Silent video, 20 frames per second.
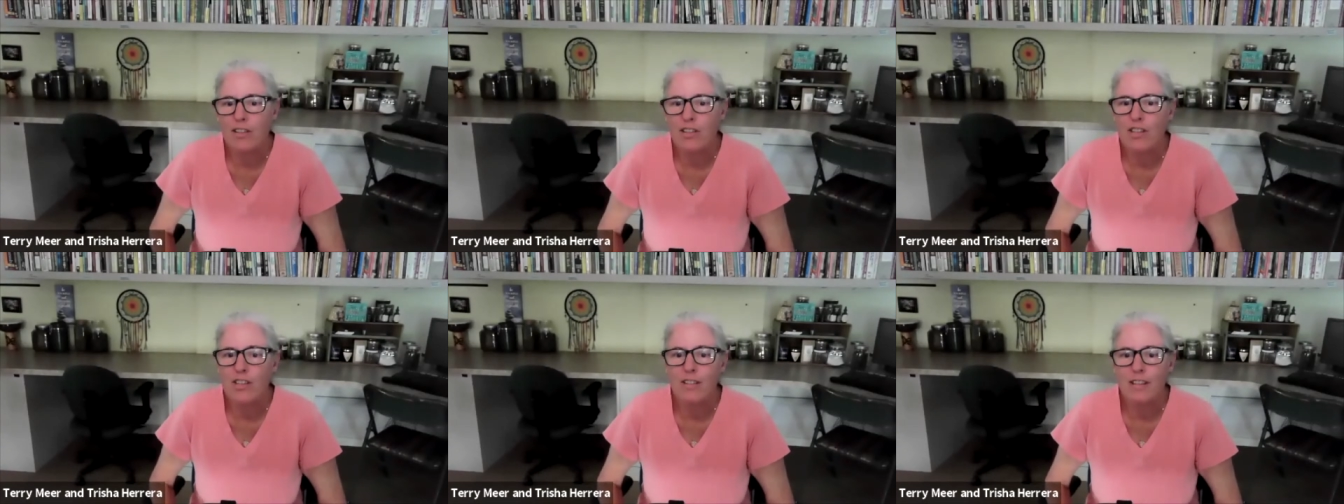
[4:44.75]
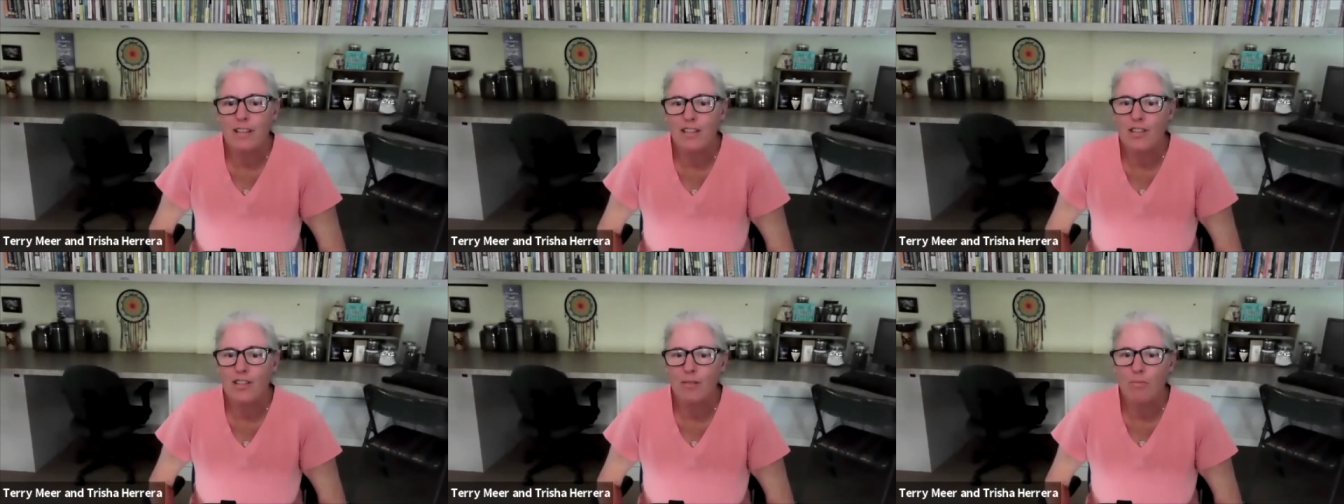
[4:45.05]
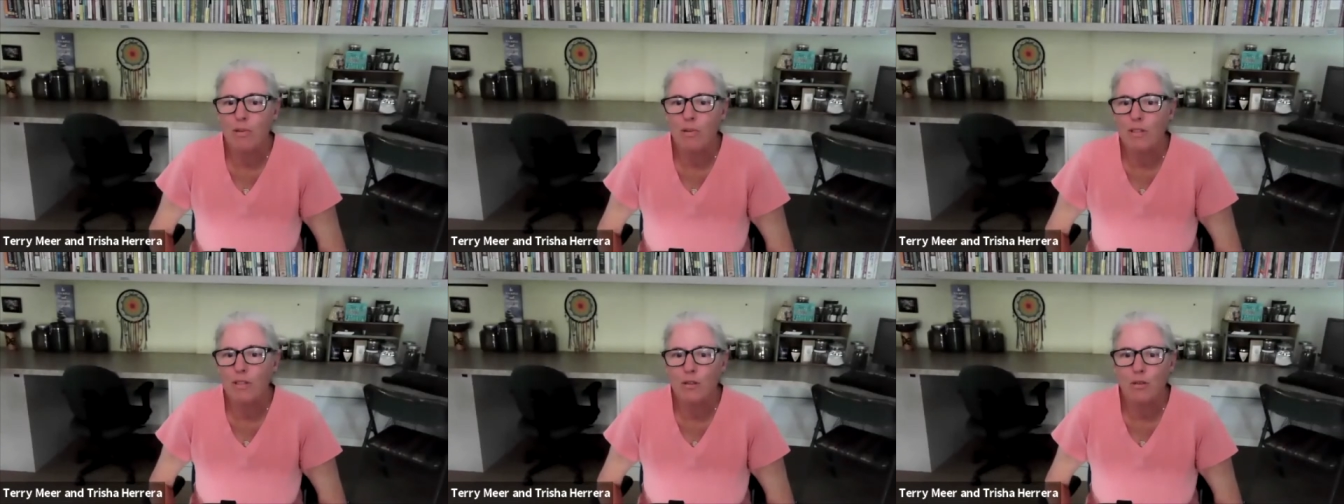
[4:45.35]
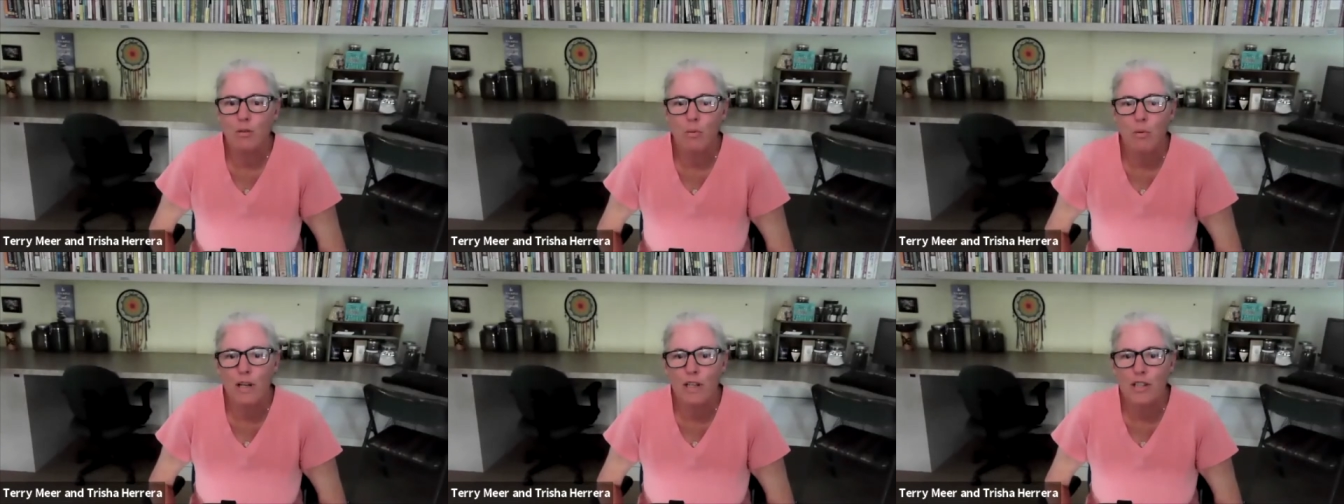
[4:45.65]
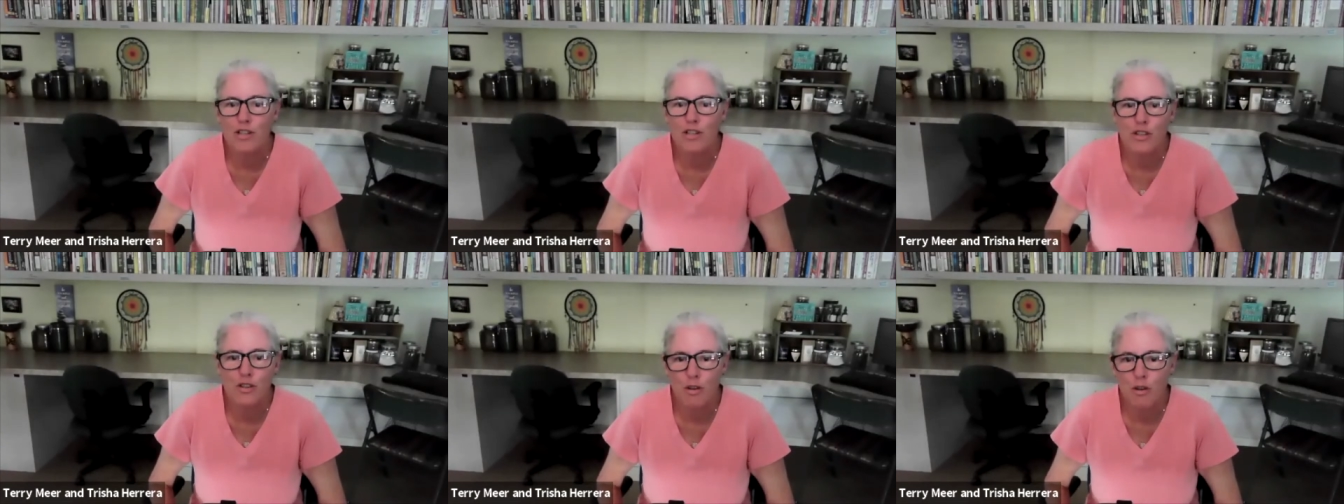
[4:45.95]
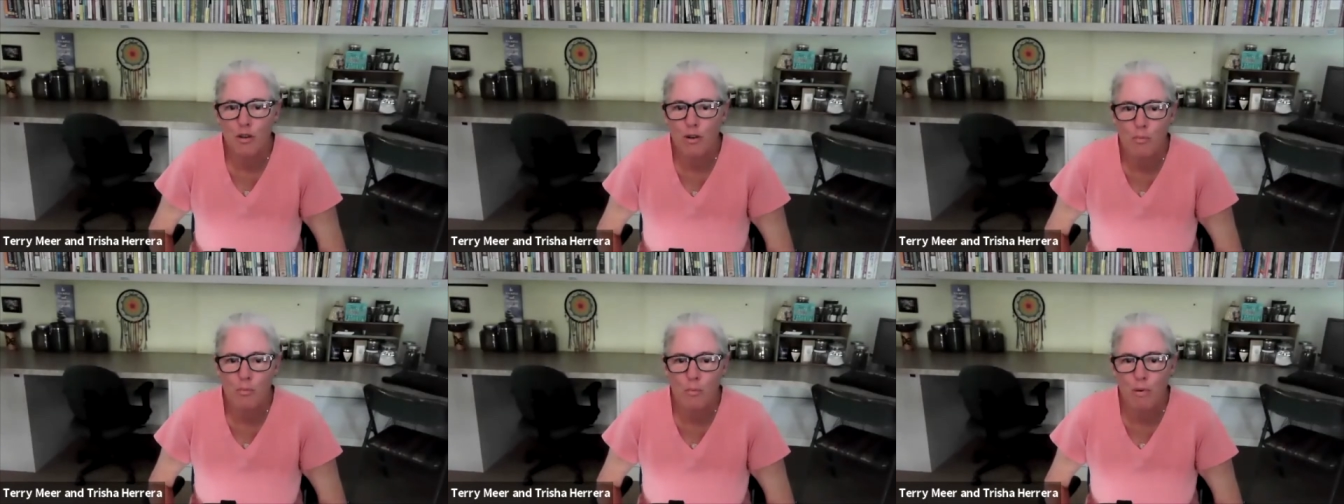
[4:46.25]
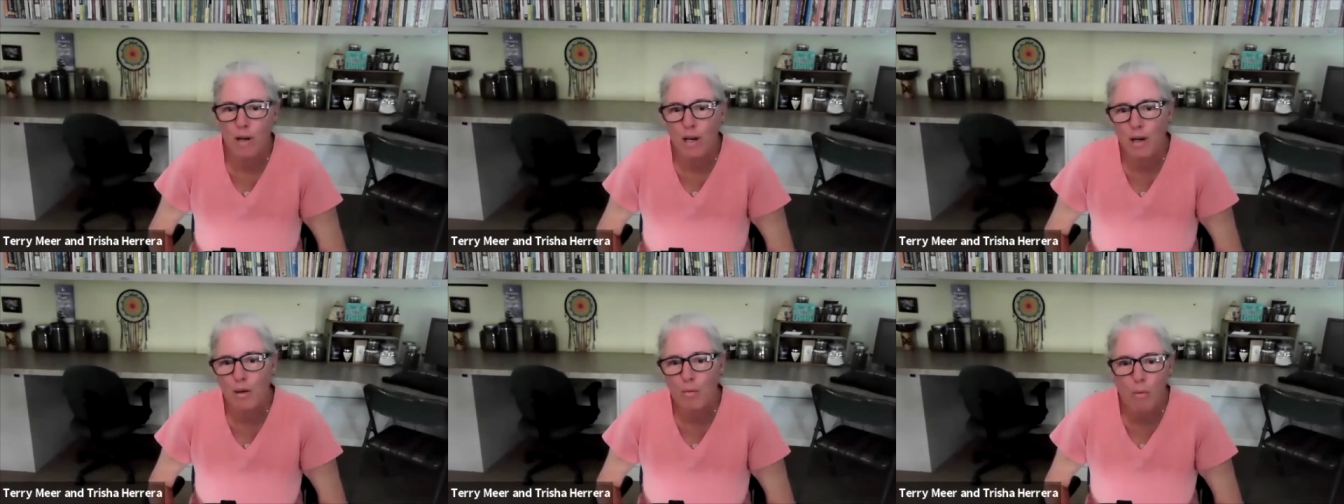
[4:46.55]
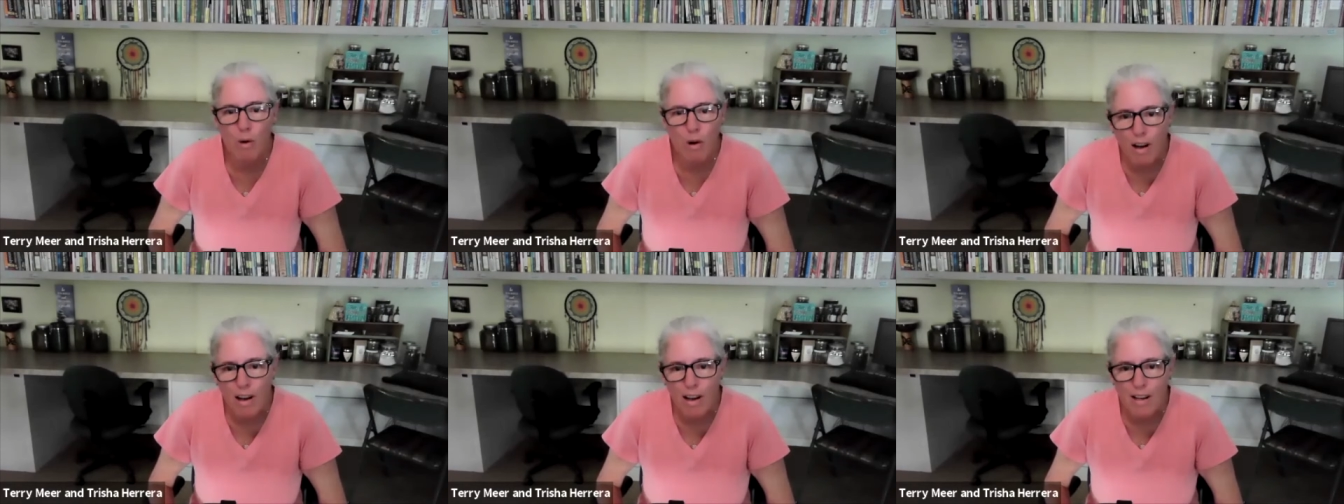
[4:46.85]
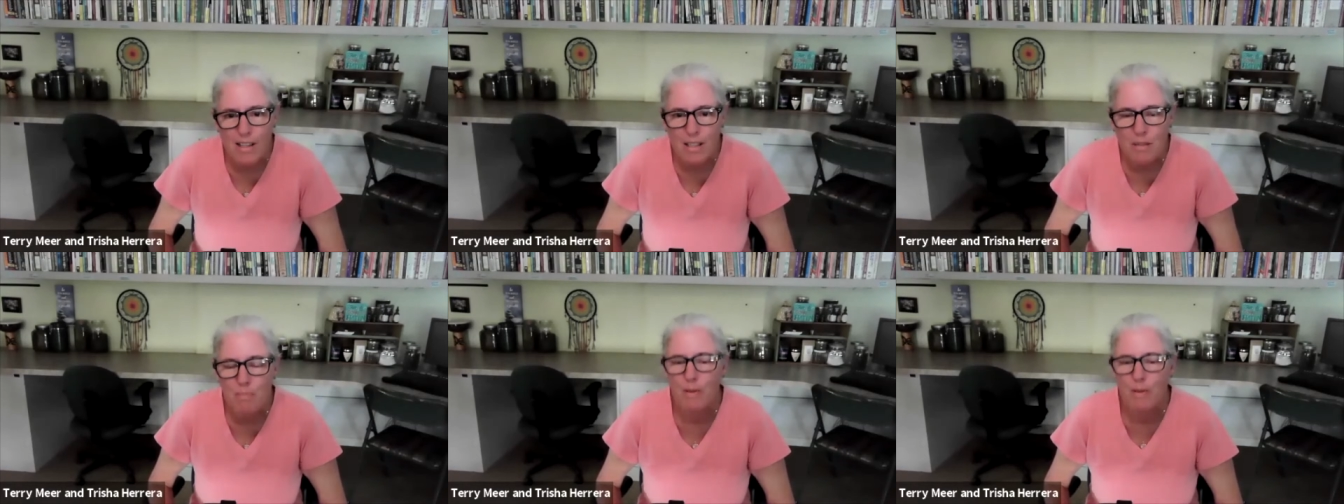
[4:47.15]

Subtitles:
She said she wasn't quite sure what it was,